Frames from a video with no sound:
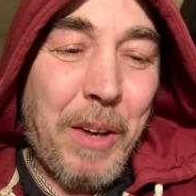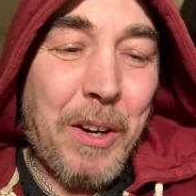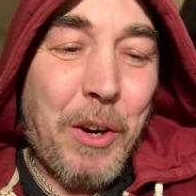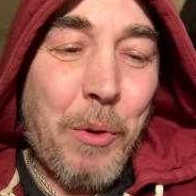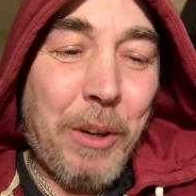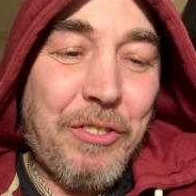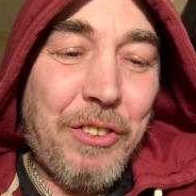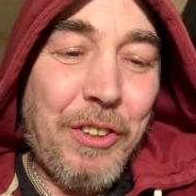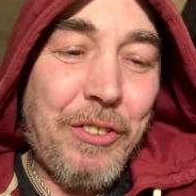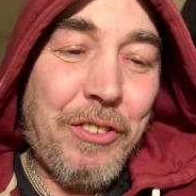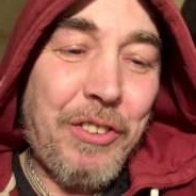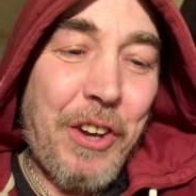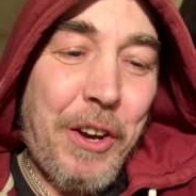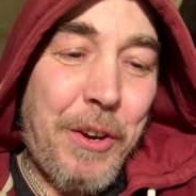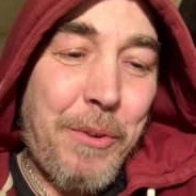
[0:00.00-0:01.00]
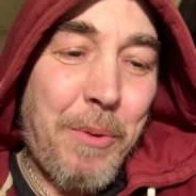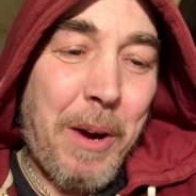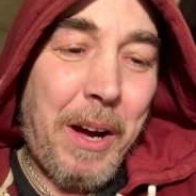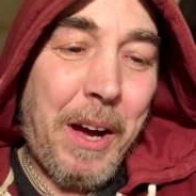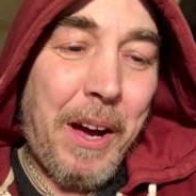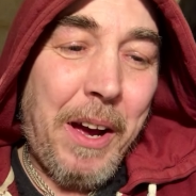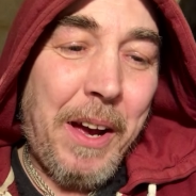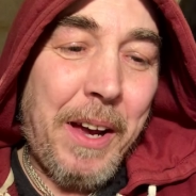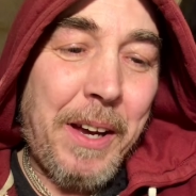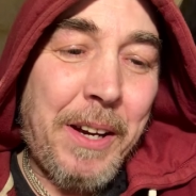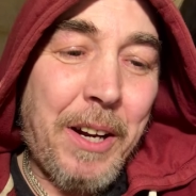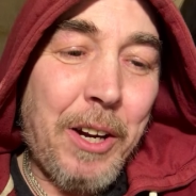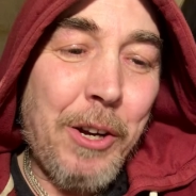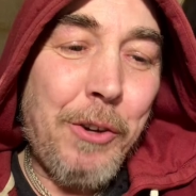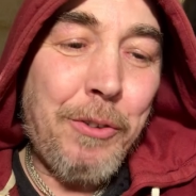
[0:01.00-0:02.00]
Question two,
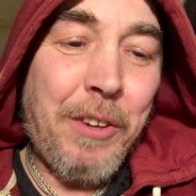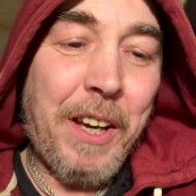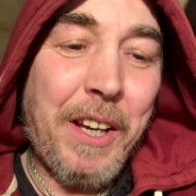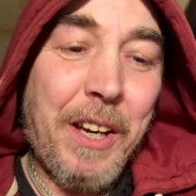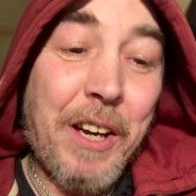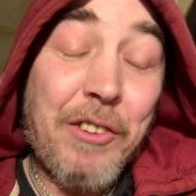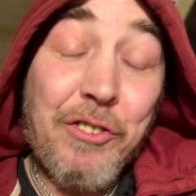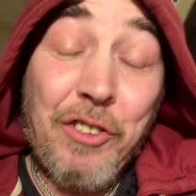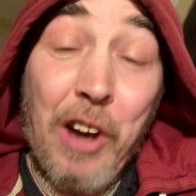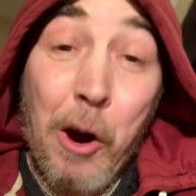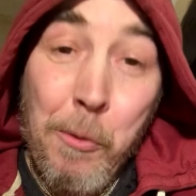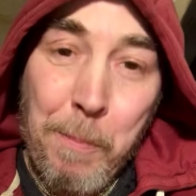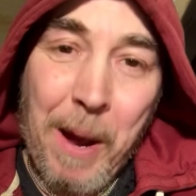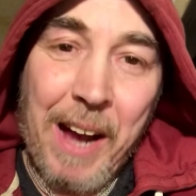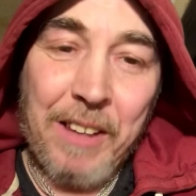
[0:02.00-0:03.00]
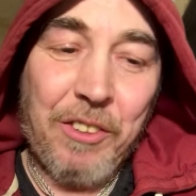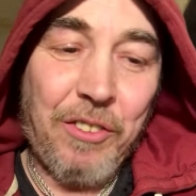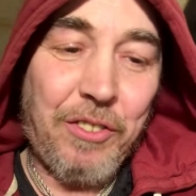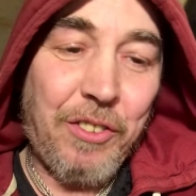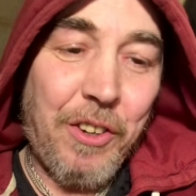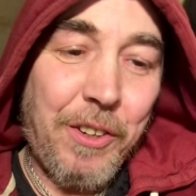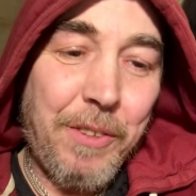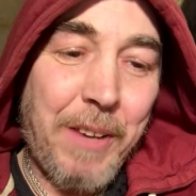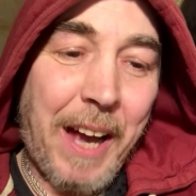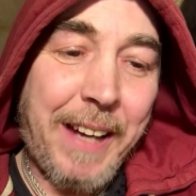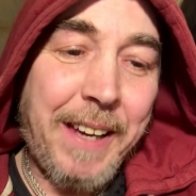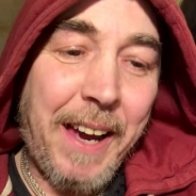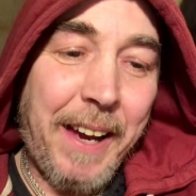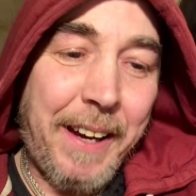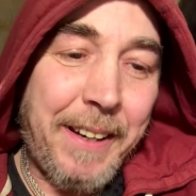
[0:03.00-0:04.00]
including Joe Patterson
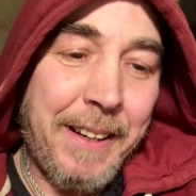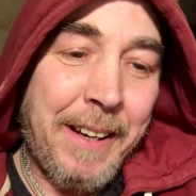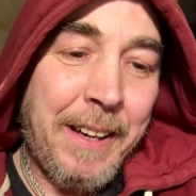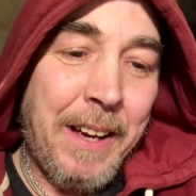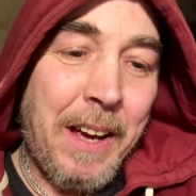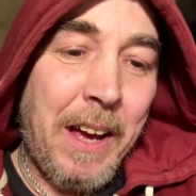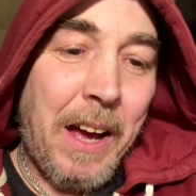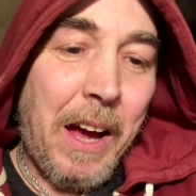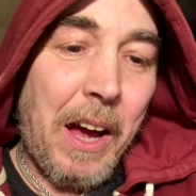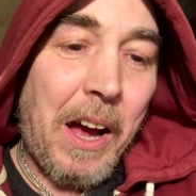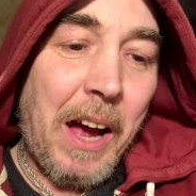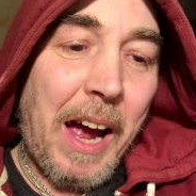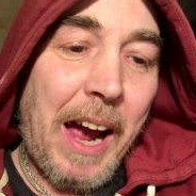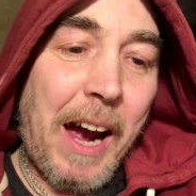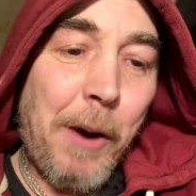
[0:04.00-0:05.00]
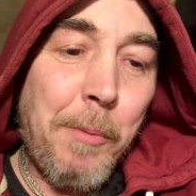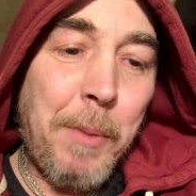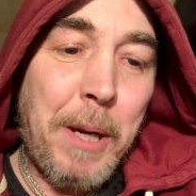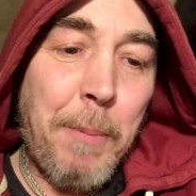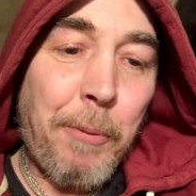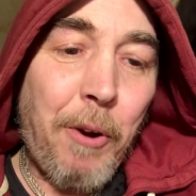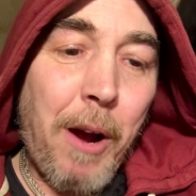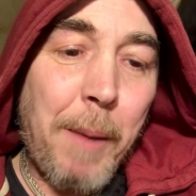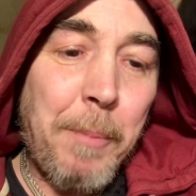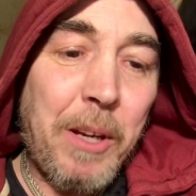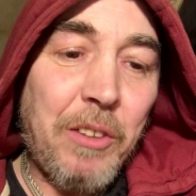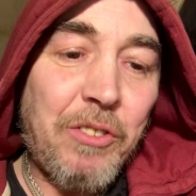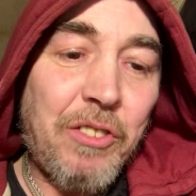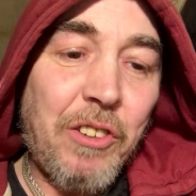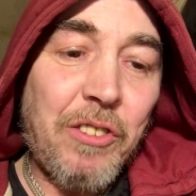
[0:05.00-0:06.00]
again. How many prime
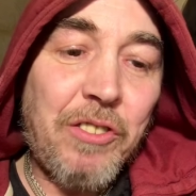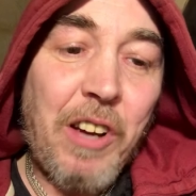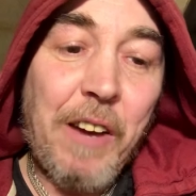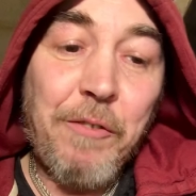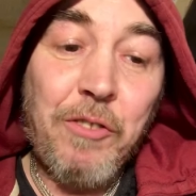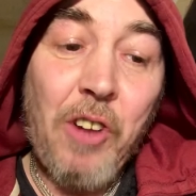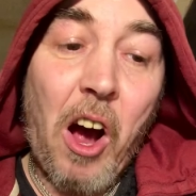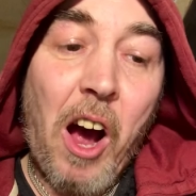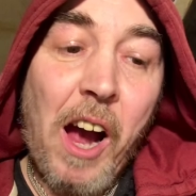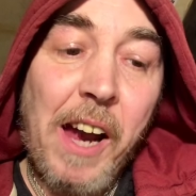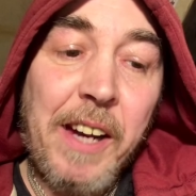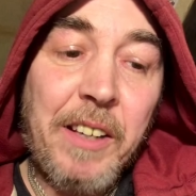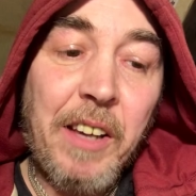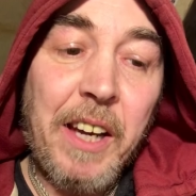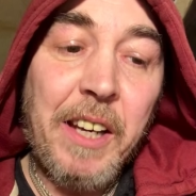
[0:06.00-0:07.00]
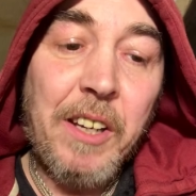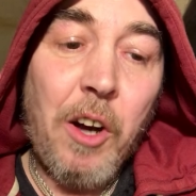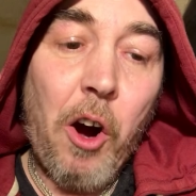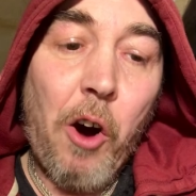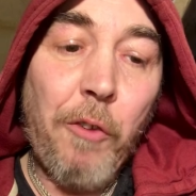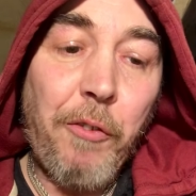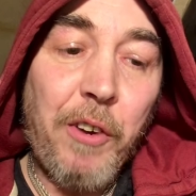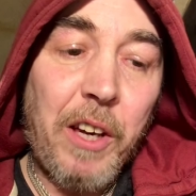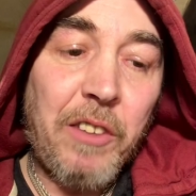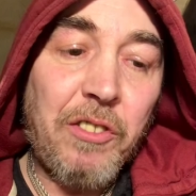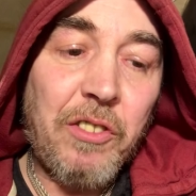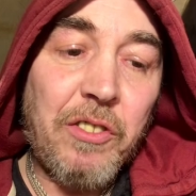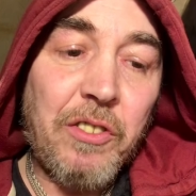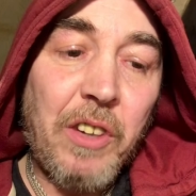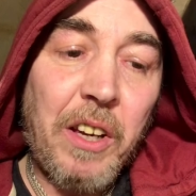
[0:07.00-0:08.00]
ministers have died in
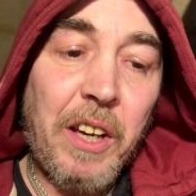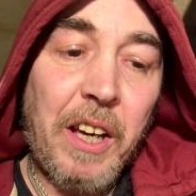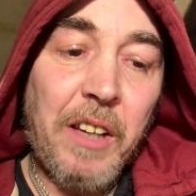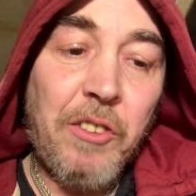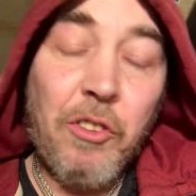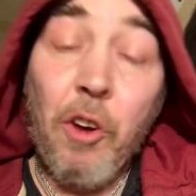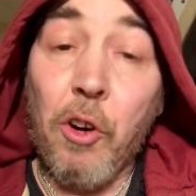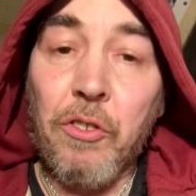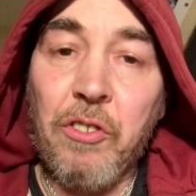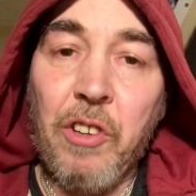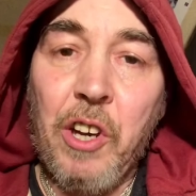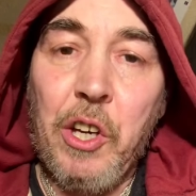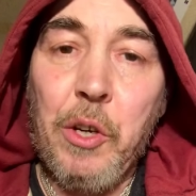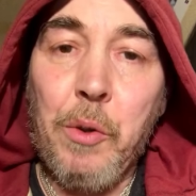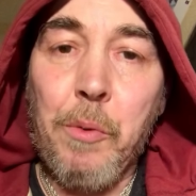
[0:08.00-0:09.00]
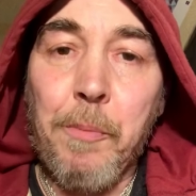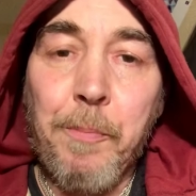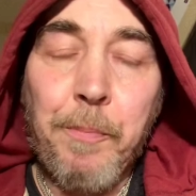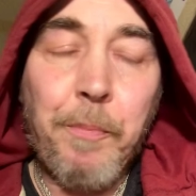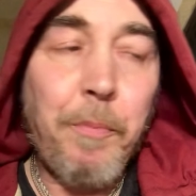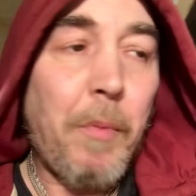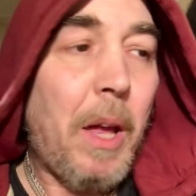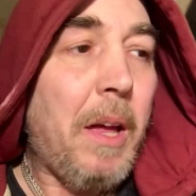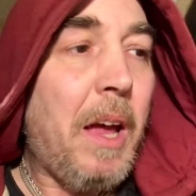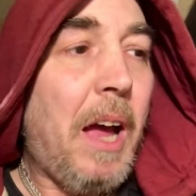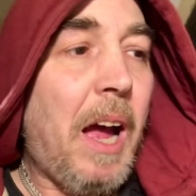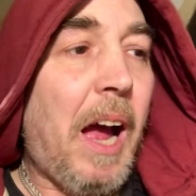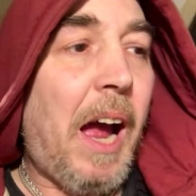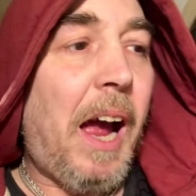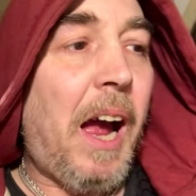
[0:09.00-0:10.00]
office in Doctor Who?
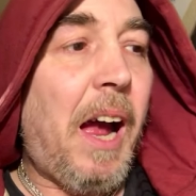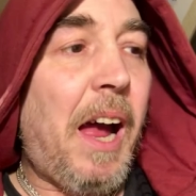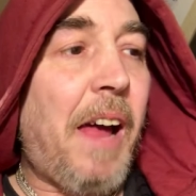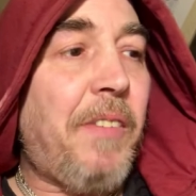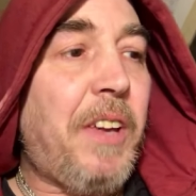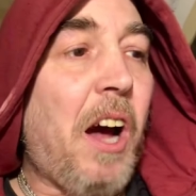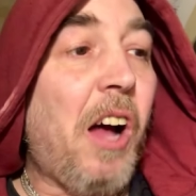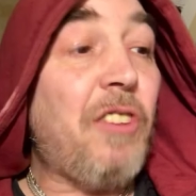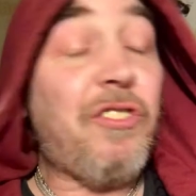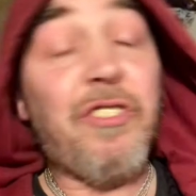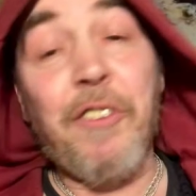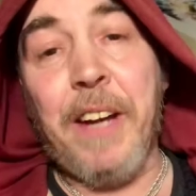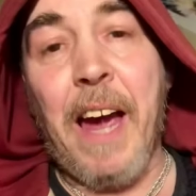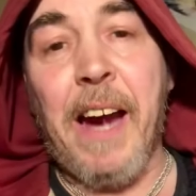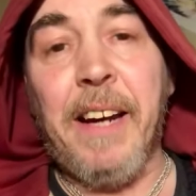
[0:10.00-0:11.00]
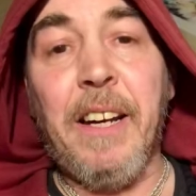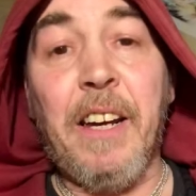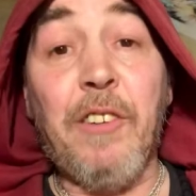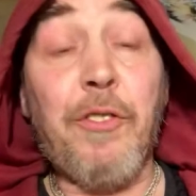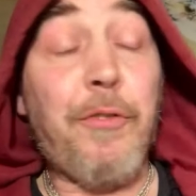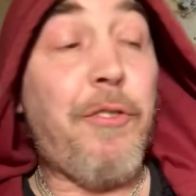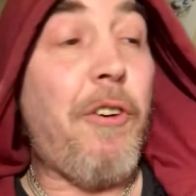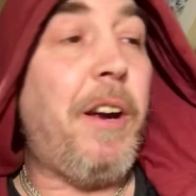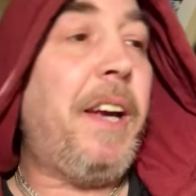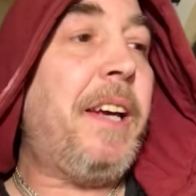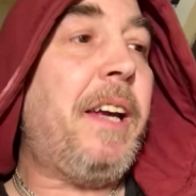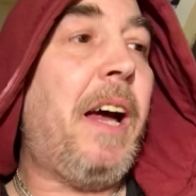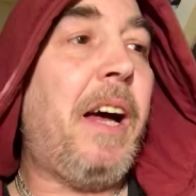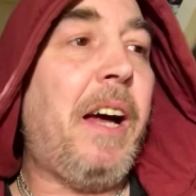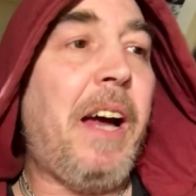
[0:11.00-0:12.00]
And the answer again is
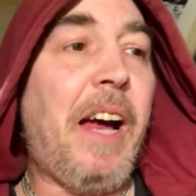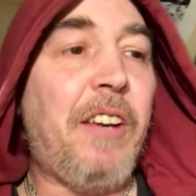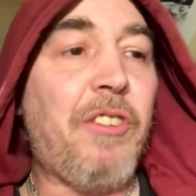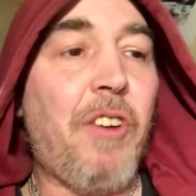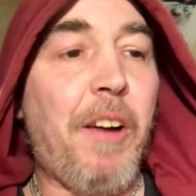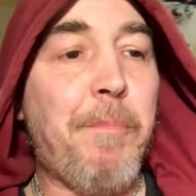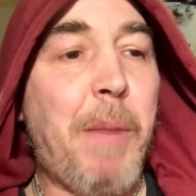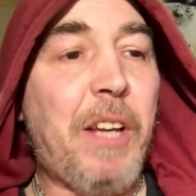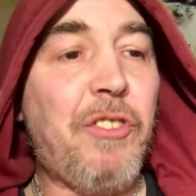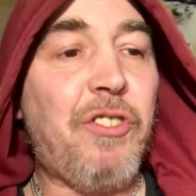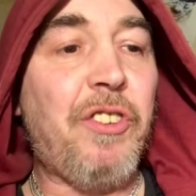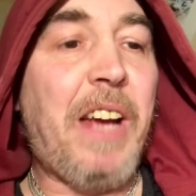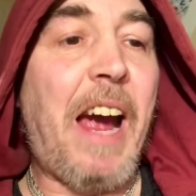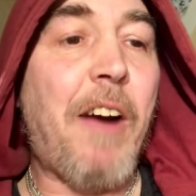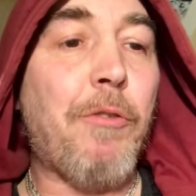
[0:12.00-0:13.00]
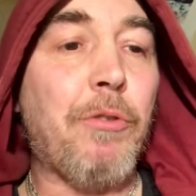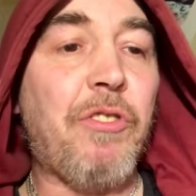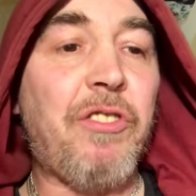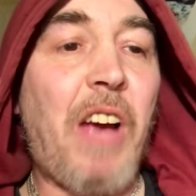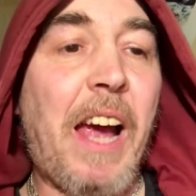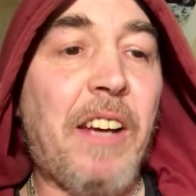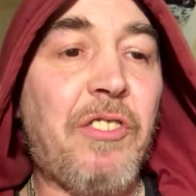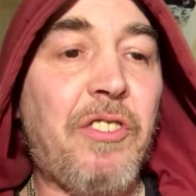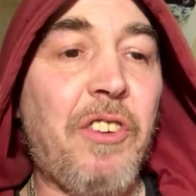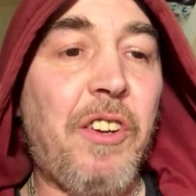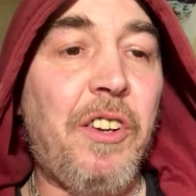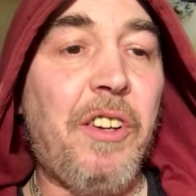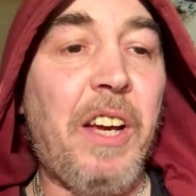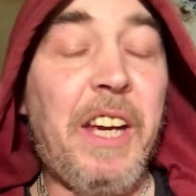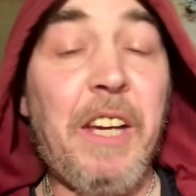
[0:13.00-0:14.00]
three. As I've mentioned, Harold
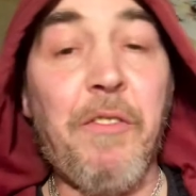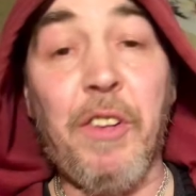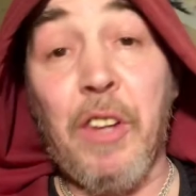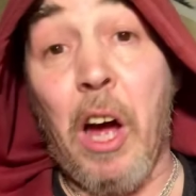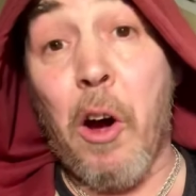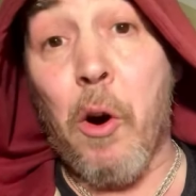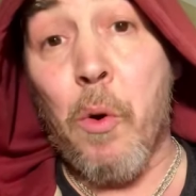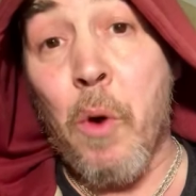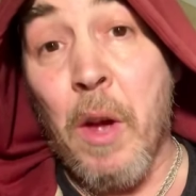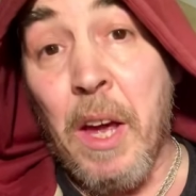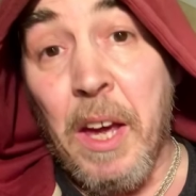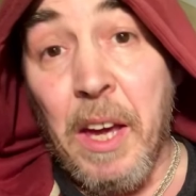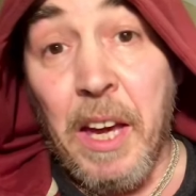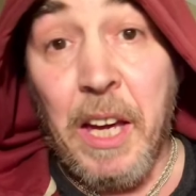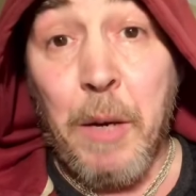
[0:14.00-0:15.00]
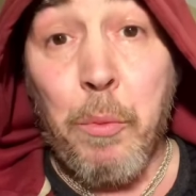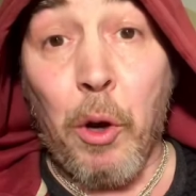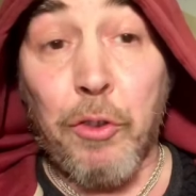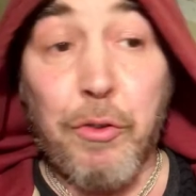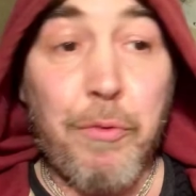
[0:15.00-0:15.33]
Saxon, even though he was